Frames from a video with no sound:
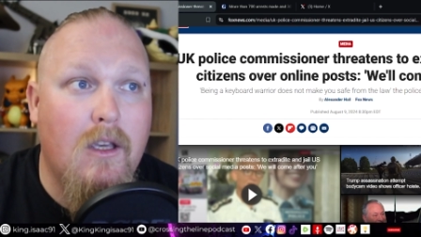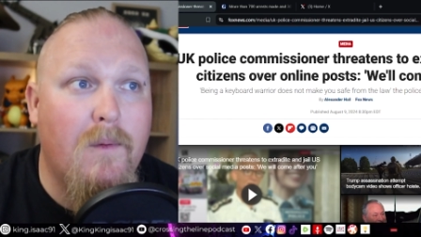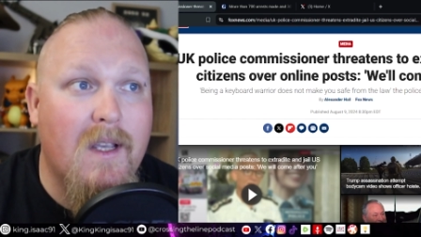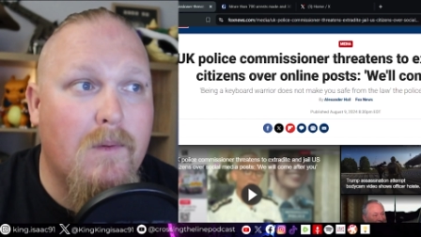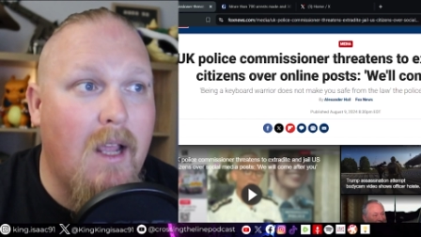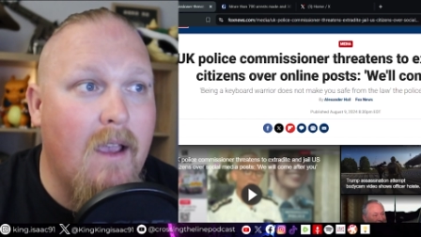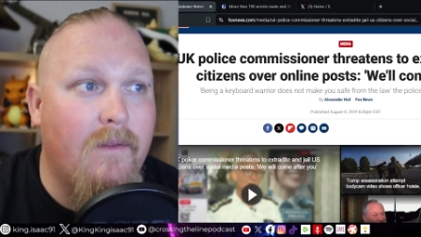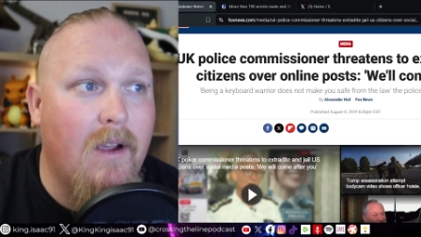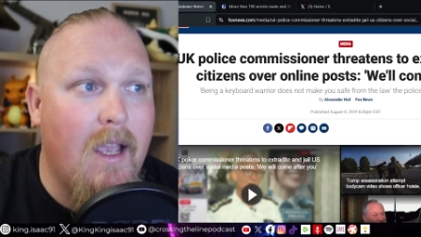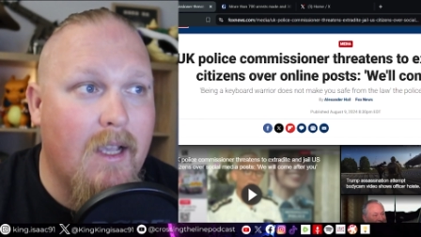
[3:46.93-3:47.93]
US would
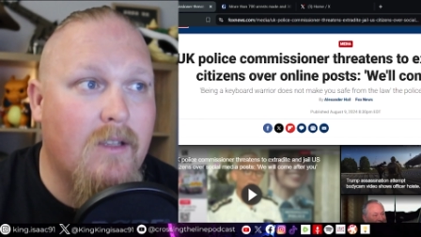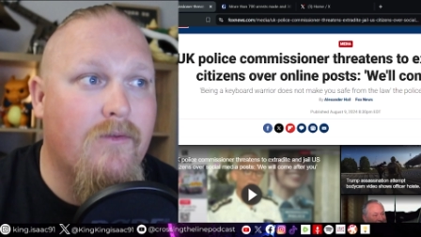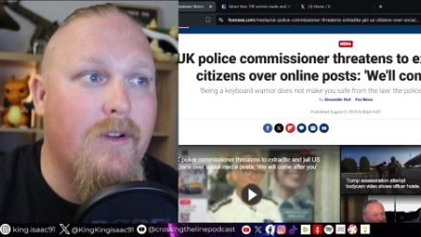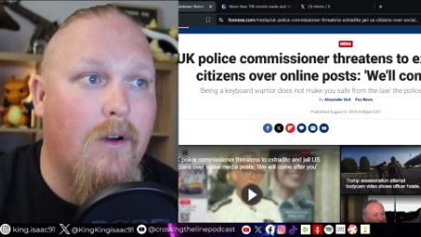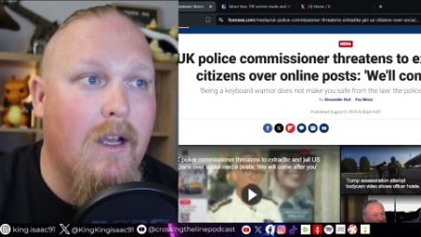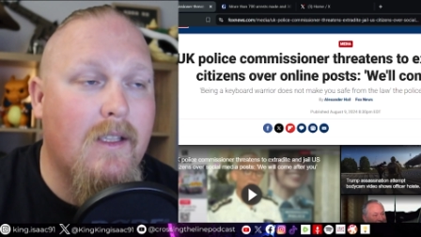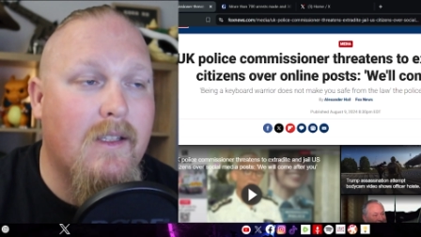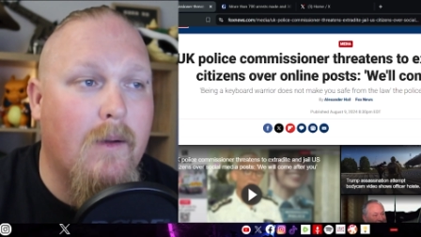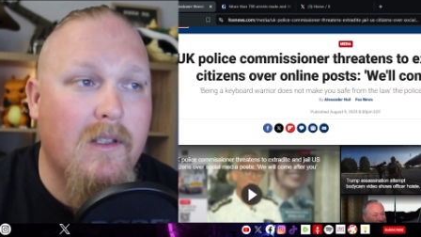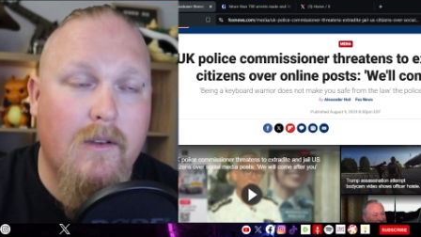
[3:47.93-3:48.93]
ever extradite
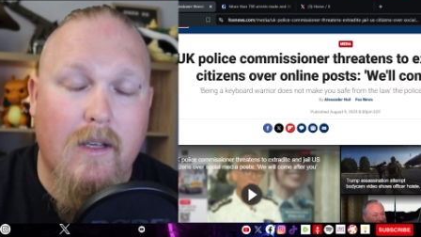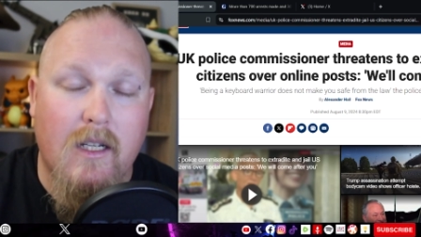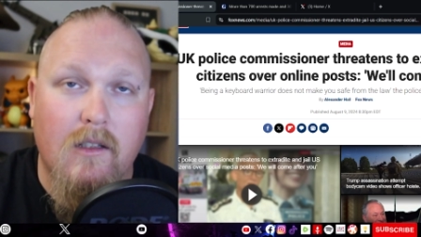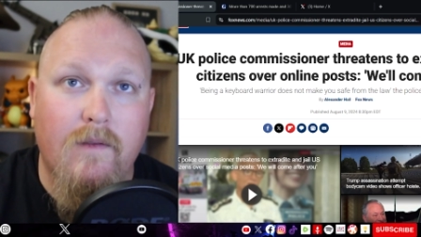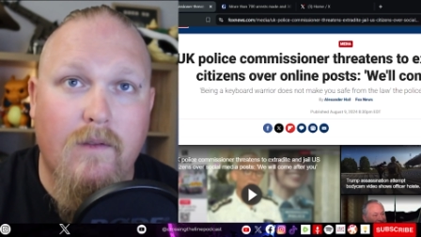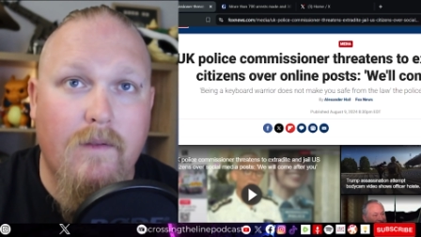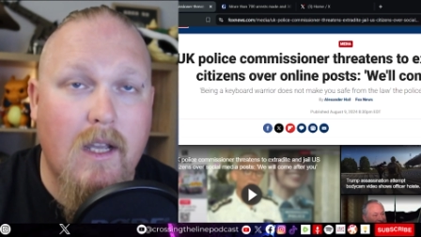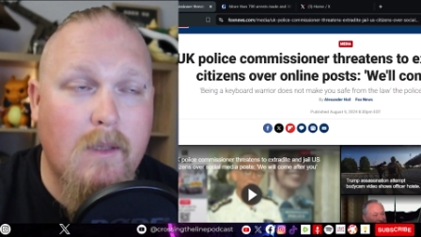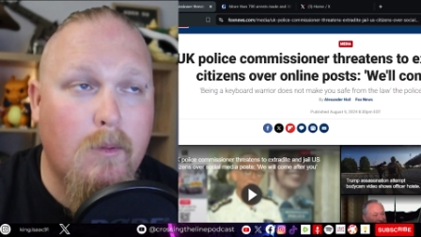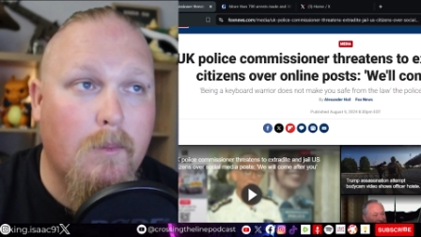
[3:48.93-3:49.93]
someone to England for a
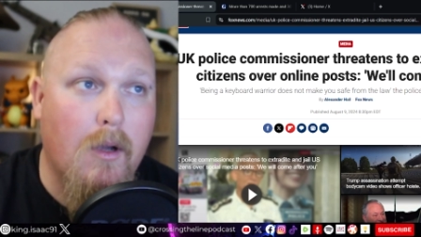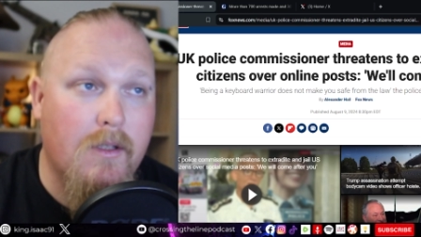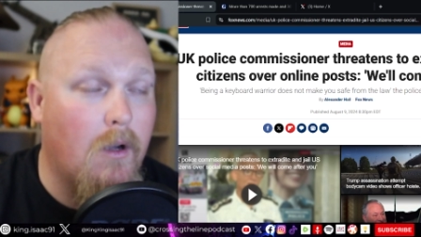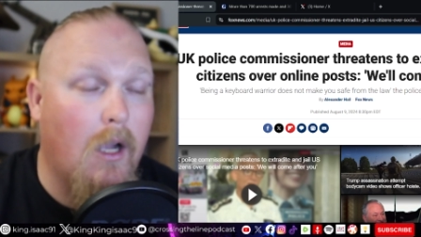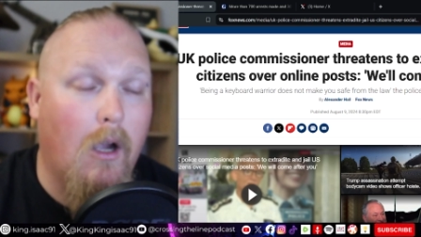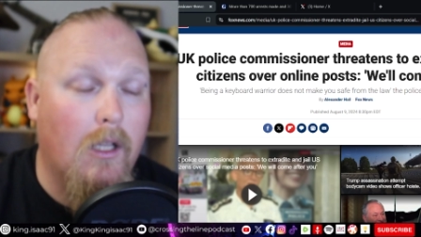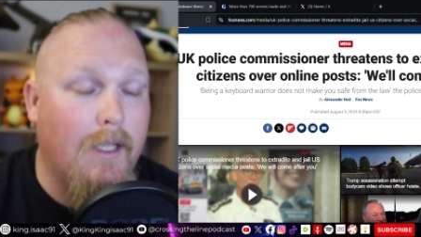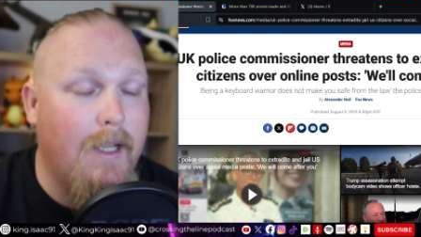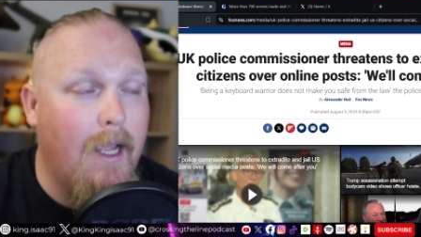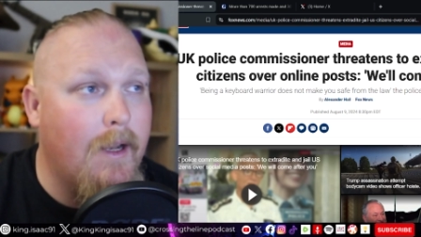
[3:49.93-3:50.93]
Facebook post. I
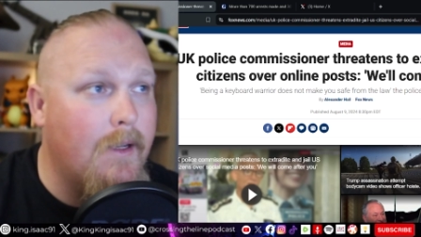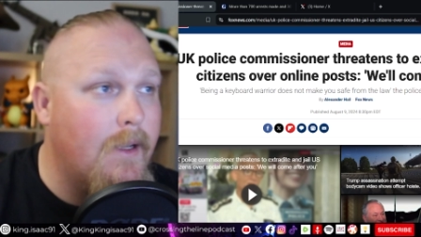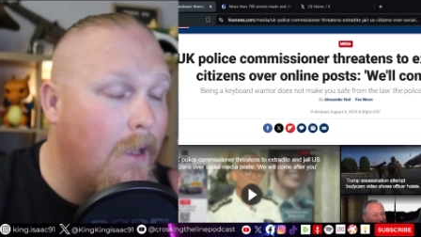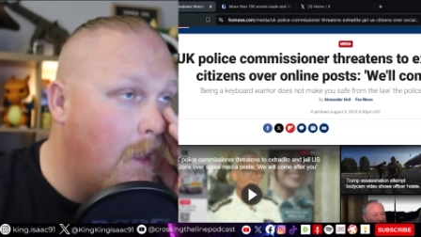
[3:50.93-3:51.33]
highly doubt it.